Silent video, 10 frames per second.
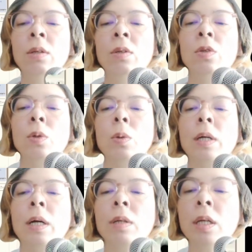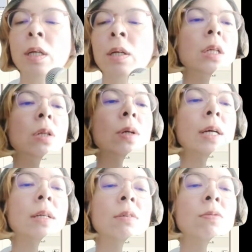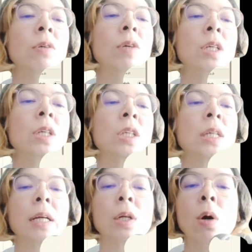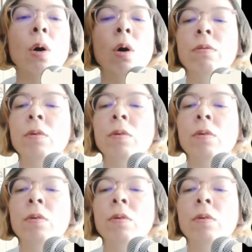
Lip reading: So down here, look at different regions like North.